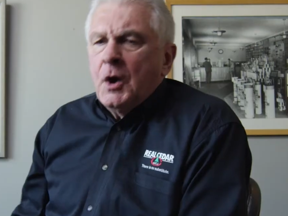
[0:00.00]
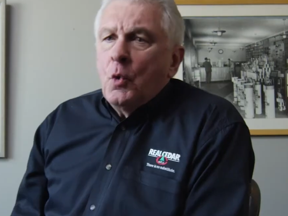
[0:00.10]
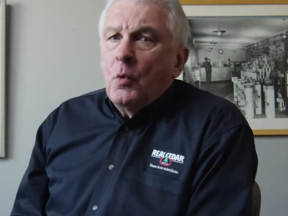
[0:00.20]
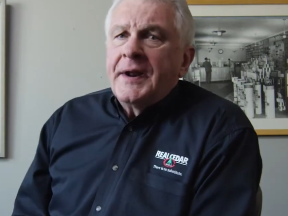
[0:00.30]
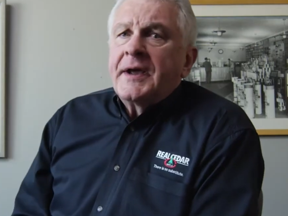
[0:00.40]

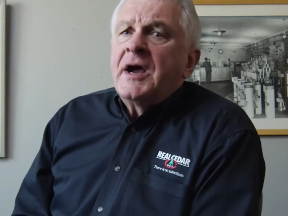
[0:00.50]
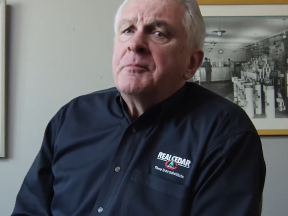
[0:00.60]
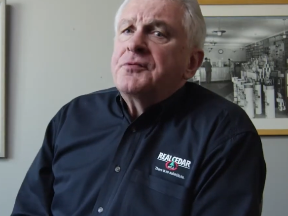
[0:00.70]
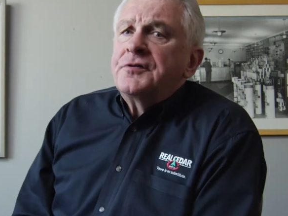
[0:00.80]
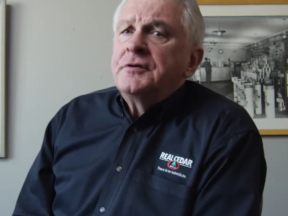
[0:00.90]
When it
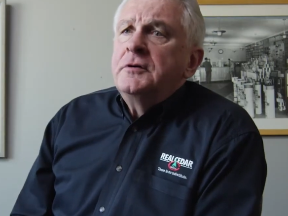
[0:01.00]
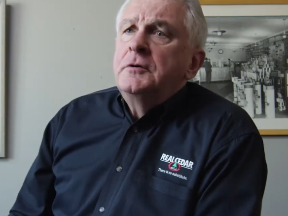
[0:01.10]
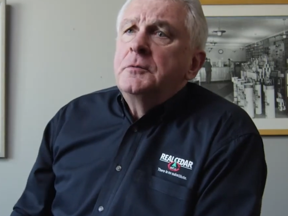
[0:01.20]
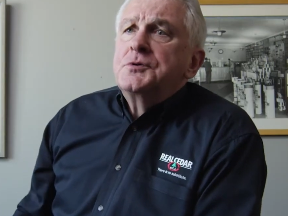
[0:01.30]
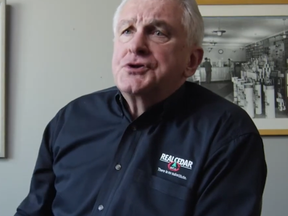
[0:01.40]
comes
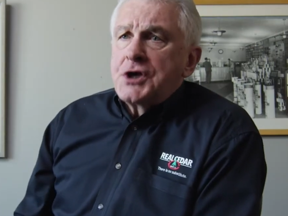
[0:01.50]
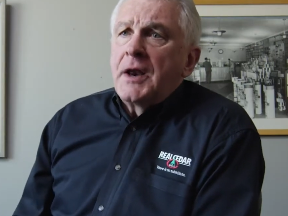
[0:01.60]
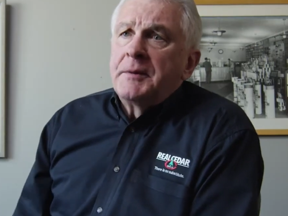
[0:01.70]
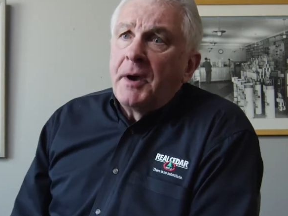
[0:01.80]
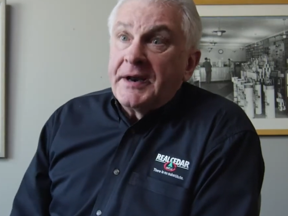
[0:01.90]
to
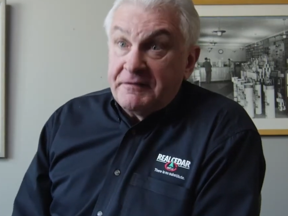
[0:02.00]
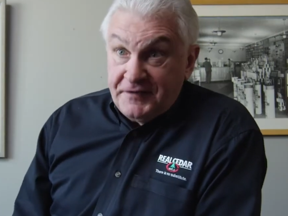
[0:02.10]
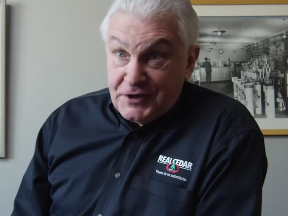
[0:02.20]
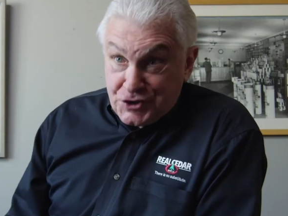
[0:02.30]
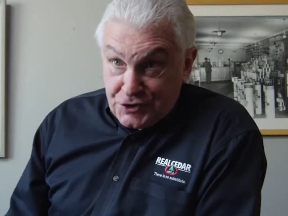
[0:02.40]
solid body
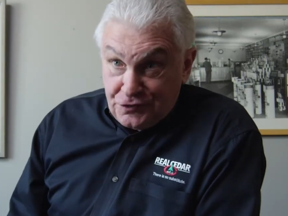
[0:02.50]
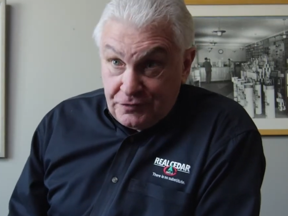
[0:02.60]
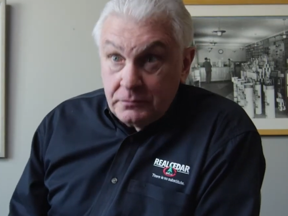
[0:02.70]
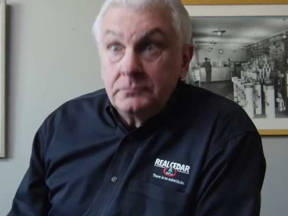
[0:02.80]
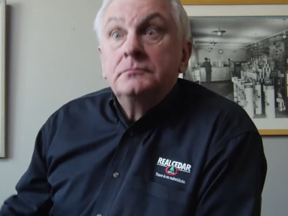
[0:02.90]
finishes,
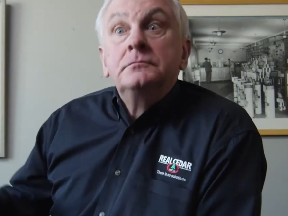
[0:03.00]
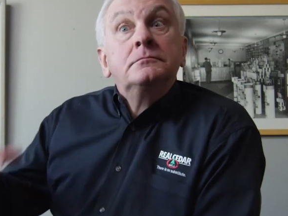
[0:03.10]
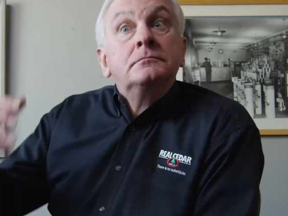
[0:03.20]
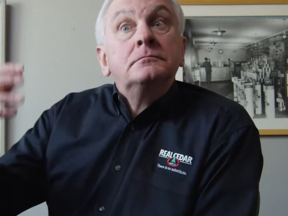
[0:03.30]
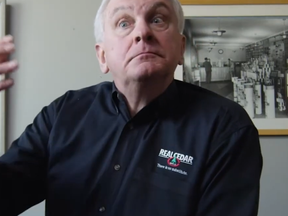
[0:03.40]

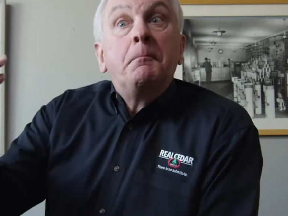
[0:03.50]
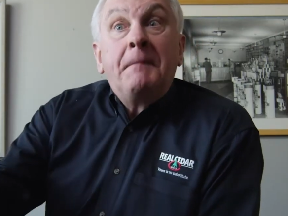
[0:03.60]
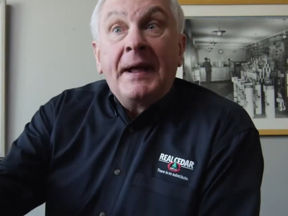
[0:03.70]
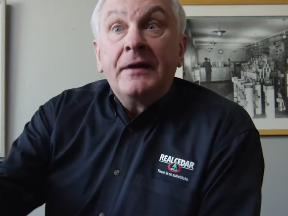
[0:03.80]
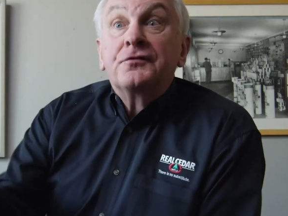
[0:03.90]

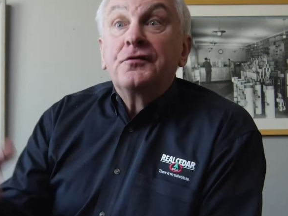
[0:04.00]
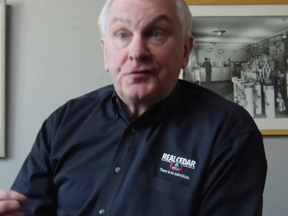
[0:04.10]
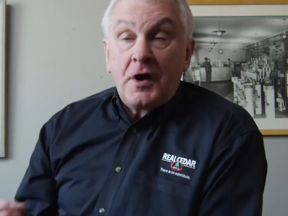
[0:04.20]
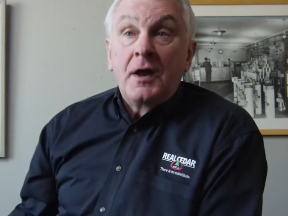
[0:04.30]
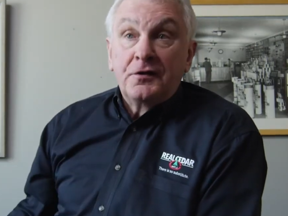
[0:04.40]
paints and
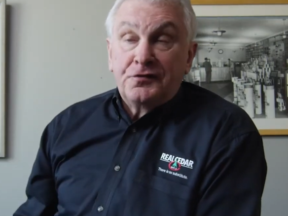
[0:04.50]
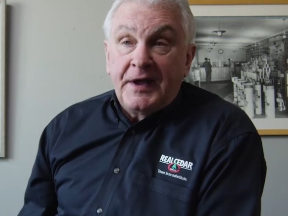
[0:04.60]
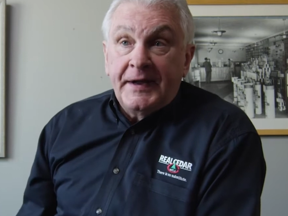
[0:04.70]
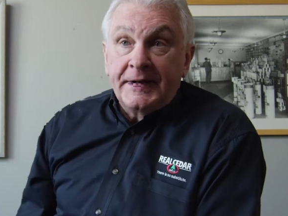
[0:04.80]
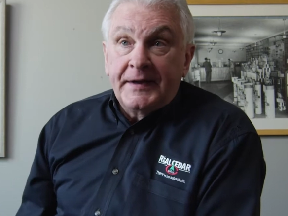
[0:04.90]
solid
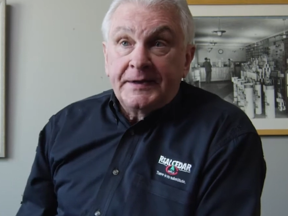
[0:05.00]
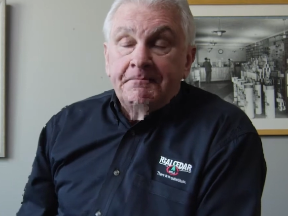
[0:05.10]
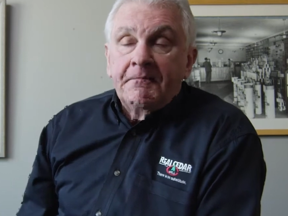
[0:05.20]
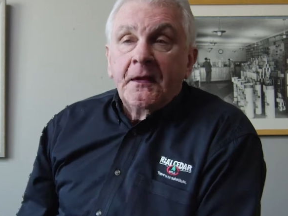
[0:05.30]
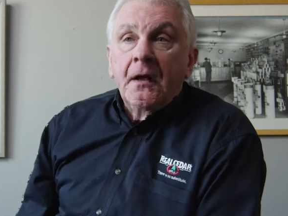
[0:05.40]
stain
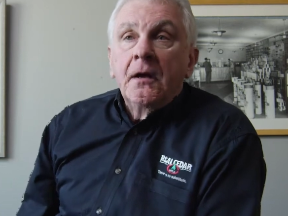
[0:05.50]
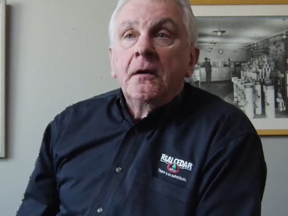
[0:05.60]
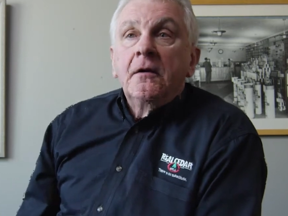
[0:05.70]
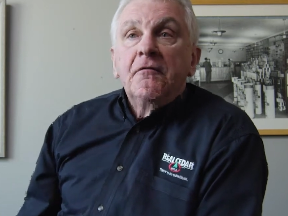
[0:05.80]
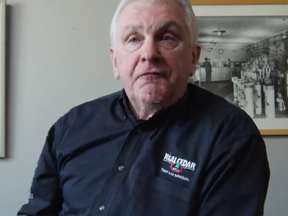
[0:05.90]

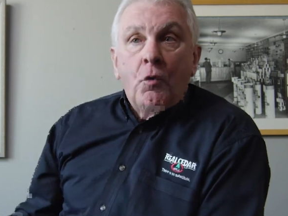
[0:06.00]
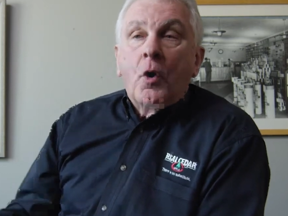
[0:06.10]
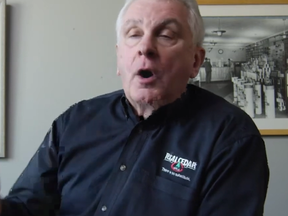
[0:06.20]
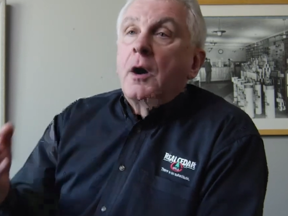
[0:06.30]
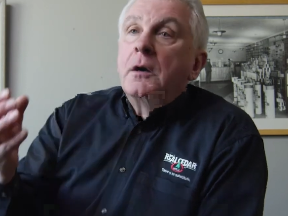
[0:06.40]

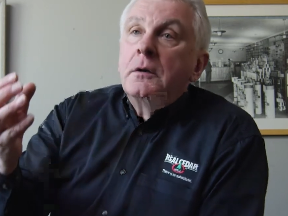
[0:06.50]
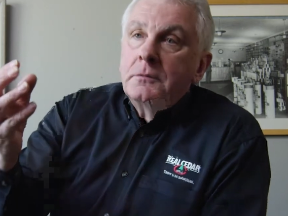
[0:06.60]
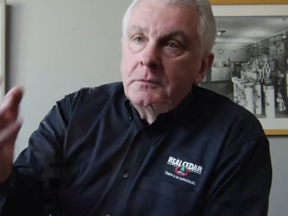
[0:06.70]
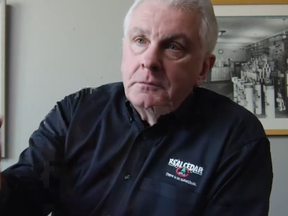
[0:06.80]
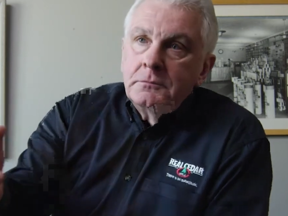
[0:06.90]
for
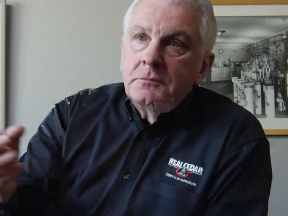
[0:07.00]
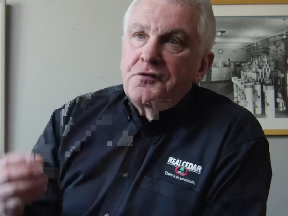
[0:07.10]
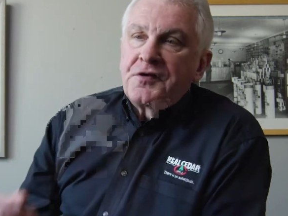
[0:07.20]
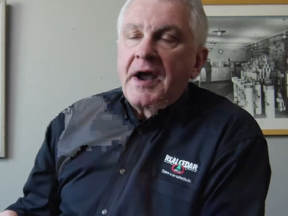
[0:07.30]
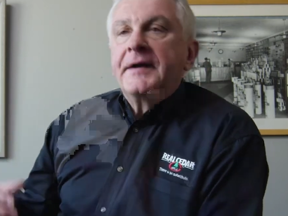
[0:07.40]

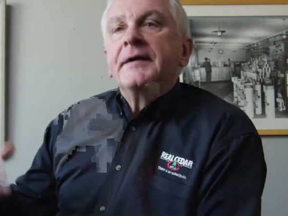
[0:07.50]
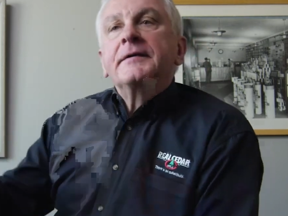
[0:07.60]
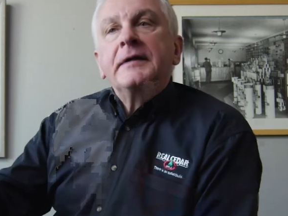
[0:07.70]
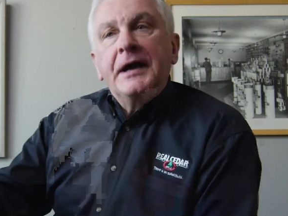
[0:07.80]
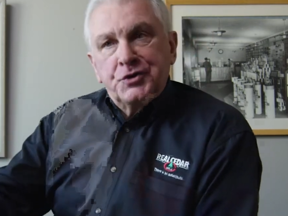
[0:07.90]

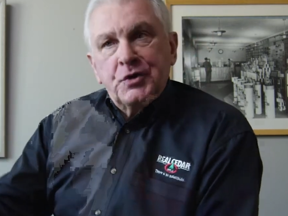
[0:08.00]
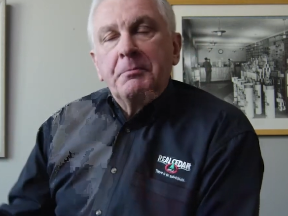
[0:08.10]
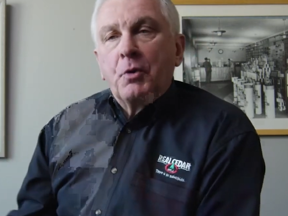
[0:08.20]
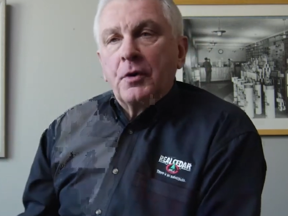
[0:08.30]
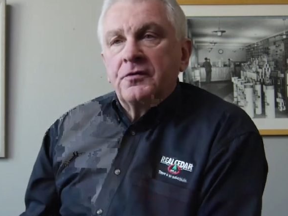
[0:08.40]
siding and
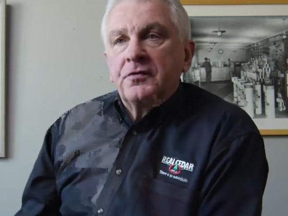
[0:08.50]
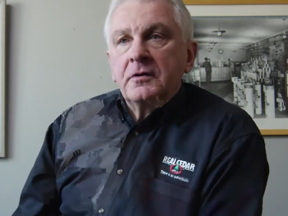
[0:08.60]
trim boards,